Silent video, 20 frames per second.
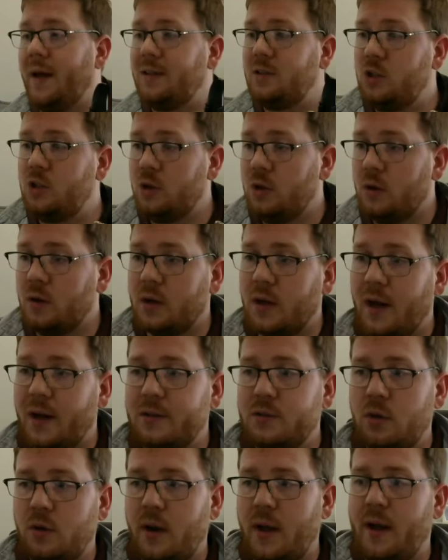That's your
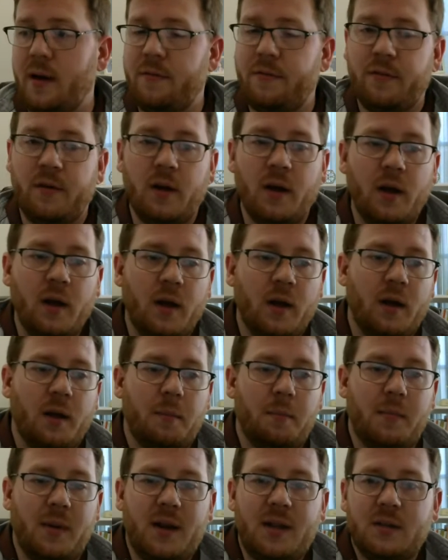concert F
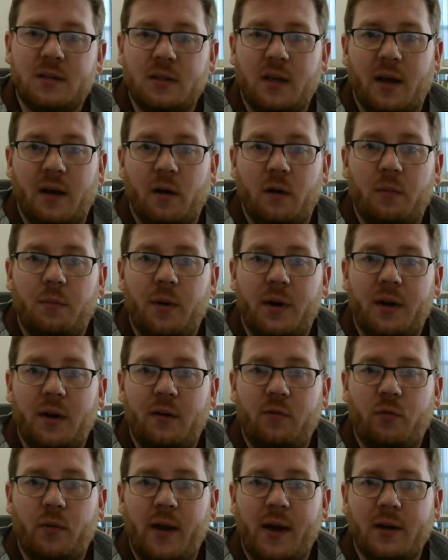mini scale.
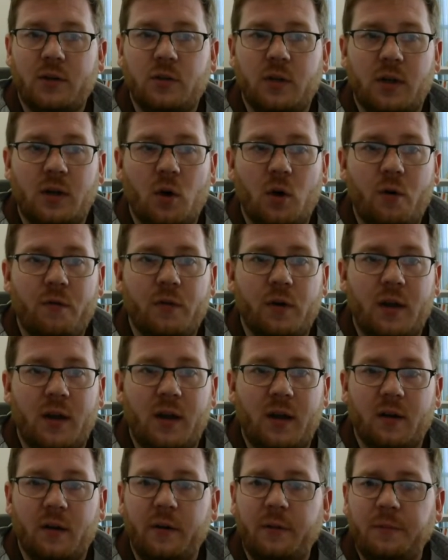But if we actually go over
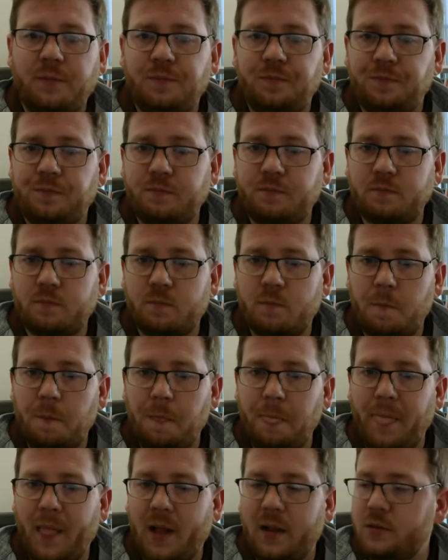here
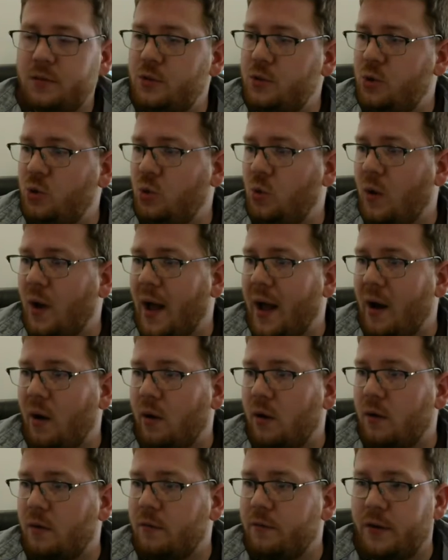to
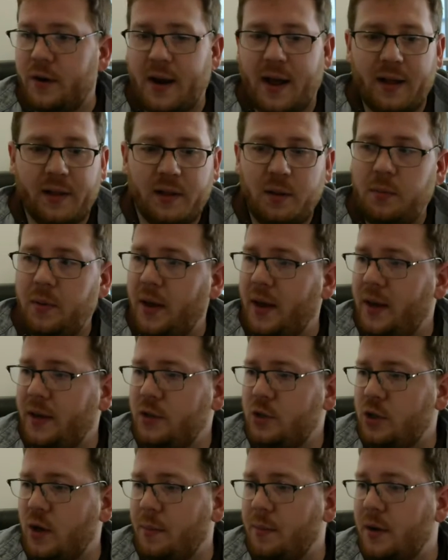our finale
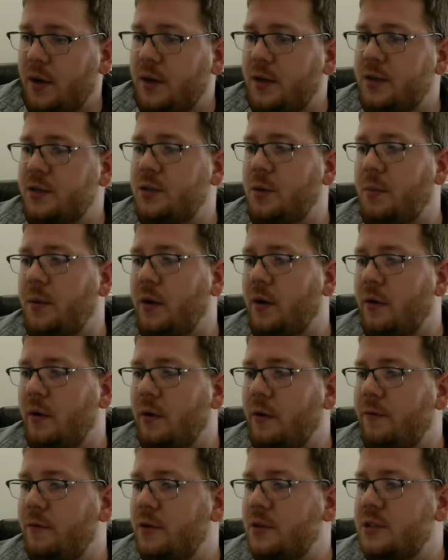page, I'm going to
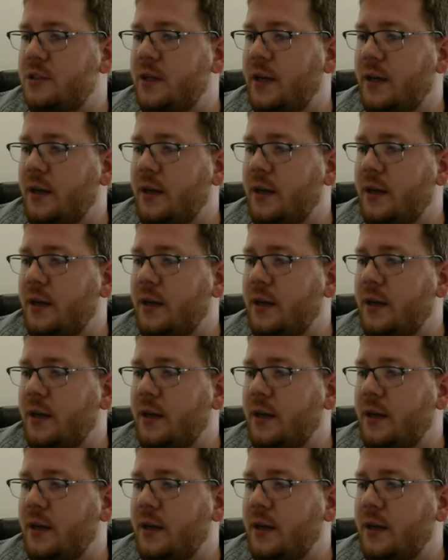disappear here for a